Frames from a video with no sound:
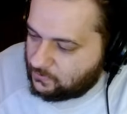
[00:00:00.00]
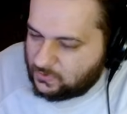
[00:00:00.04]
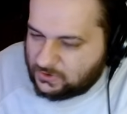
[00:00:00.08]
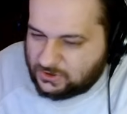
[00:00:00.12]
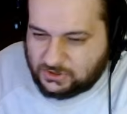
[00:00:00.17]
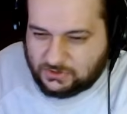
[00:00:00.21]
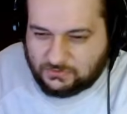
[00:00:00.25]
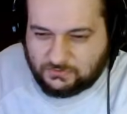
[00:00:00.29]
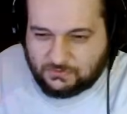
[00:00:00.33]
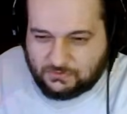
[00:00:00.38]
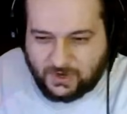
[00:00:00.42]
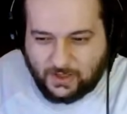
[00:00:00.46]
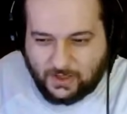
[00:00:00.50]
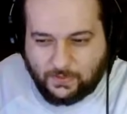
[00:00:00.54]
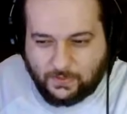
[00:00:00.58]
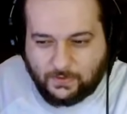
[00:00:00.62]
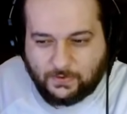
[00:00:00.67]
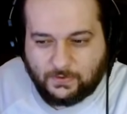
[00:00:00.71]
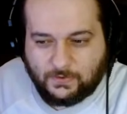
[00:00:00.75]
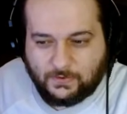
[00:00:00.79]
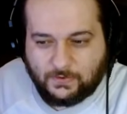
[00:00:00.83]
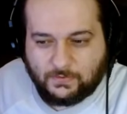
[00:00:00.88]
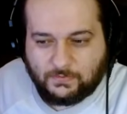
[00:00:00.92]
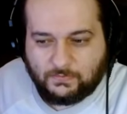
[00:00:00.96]
Would you
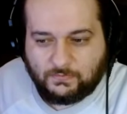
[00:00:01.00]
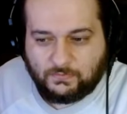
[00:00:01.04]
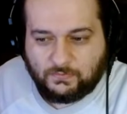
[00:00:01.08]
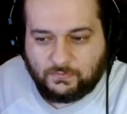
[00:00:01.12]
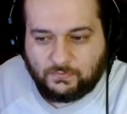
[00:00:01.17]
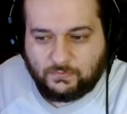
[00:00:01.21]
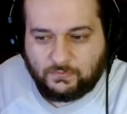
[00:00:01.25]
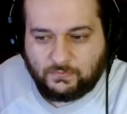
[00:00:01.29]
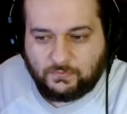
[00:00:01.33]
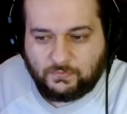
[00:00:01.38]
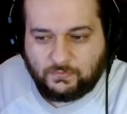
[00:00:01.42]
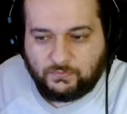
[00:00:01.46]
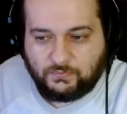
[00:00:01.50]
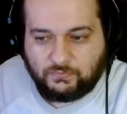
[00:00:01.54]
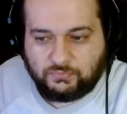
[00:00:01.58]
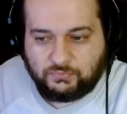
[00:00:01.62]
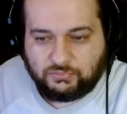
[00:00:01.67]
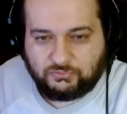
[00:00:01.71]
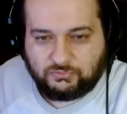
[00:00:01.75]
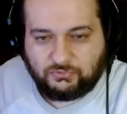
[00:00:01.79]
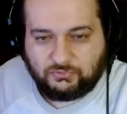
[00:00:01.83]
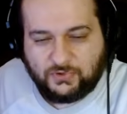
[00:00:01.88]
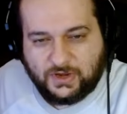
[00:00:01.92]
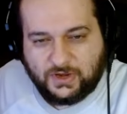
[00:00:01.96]
rather
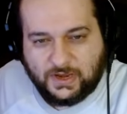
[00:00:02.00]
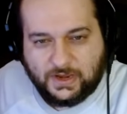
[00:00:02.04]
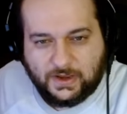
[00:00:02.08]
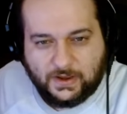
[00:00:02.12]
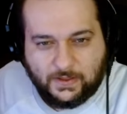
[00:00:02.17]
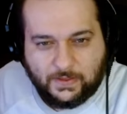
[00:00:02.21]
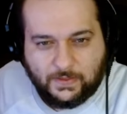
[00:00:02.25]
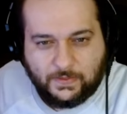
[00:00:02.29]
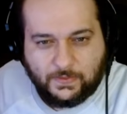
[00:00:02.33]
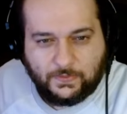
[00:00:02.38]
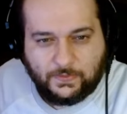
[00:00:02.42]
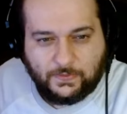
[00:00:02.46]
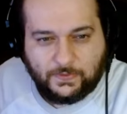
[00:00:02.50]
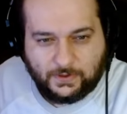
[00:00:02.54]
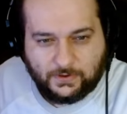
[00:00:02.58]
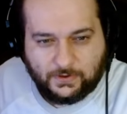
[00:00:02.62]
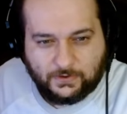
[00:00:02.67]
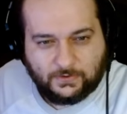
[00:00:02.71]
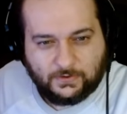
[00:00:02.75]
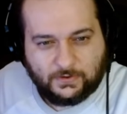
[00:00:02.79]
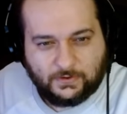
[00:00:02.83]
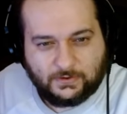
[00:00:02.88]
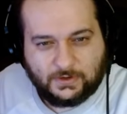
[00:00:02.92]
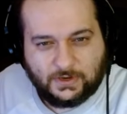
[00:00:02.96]
breathe
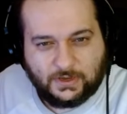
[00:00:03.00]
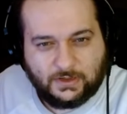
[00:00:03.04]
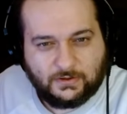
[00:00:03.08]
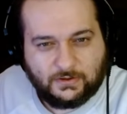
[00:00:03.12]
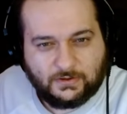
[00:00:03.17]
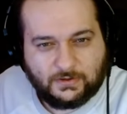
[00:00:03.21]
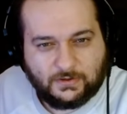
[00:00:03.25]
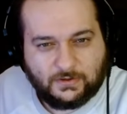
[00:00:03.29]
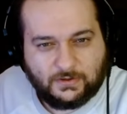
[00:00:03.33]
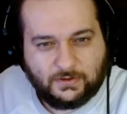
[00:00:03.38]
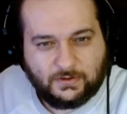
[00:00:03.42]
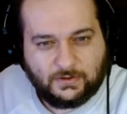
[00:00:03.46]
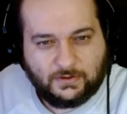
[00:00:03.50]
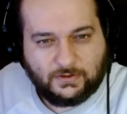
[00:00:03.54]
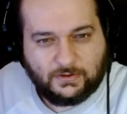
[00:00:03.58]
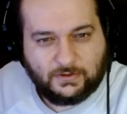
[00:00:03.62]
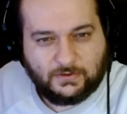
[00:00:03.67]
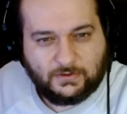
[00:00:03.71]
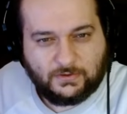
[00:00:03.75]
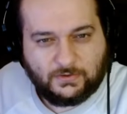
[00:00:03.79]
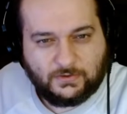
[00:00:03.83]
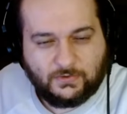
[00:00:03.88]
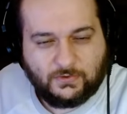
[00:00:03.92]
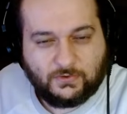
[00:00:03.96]
your
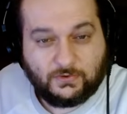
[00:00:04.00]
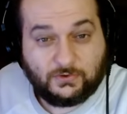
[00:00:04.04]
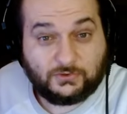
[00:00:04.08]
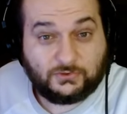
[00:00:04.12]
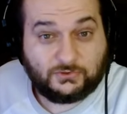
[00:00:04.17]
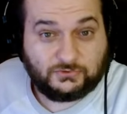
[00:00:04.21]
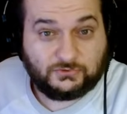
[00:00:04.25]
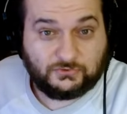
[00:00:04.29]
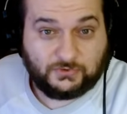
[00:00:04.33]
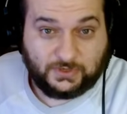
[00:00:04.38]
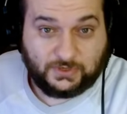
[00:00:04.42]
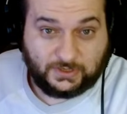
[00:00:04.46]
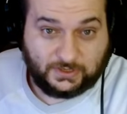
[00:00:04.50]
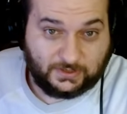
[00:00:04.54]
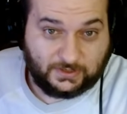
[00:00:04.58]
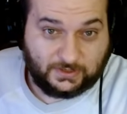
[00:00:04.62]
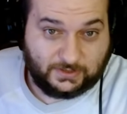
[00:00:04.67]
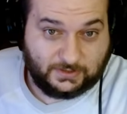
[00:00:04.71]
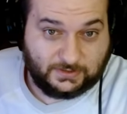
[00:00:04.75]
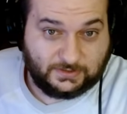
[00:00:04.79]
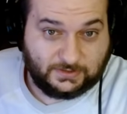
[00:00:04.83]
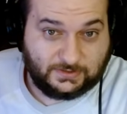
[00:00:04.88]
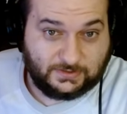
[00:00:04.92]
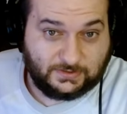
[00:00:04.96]
alcohol or drink
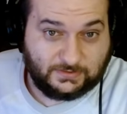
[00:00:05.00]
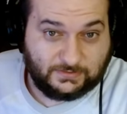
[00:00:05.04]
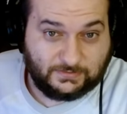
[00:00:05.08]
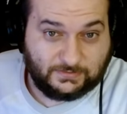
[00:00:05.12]
it?